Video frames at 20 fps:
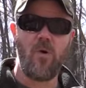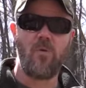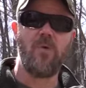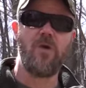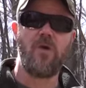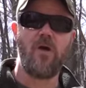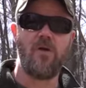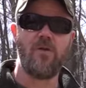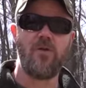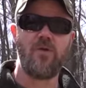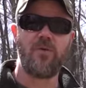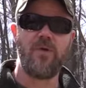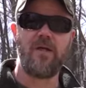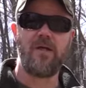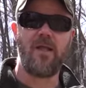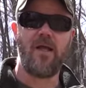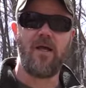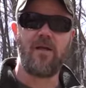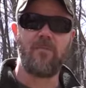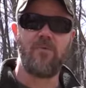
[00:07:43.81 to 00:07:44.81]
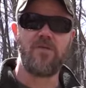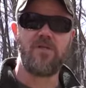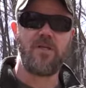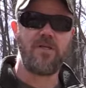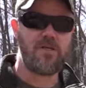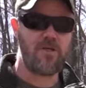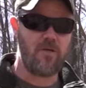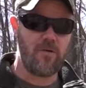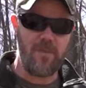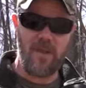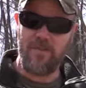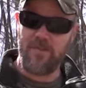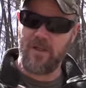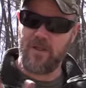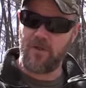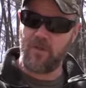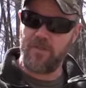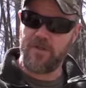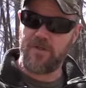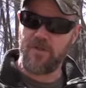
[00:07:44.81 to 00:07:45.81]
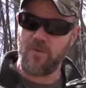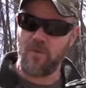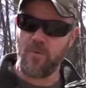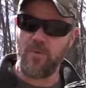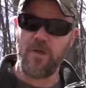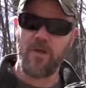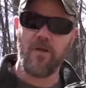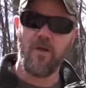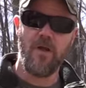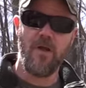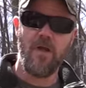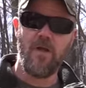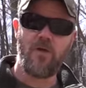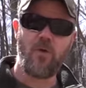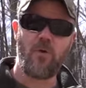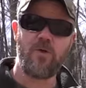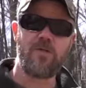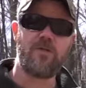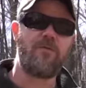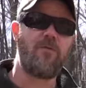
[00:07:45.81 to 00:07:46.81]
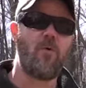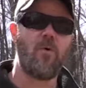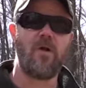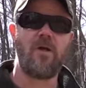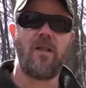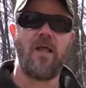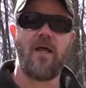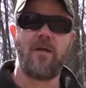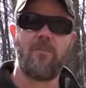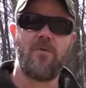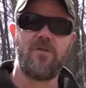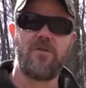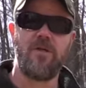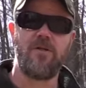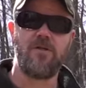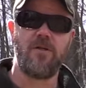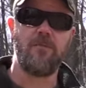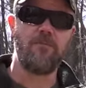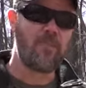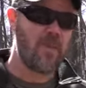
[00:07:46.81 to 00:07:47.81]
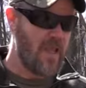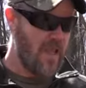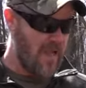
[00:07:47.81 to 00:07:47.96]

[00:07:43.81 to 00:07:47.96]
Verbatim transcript: what we call the three o'clock position, or maybe a little bit to the rear towards the four o'clock position.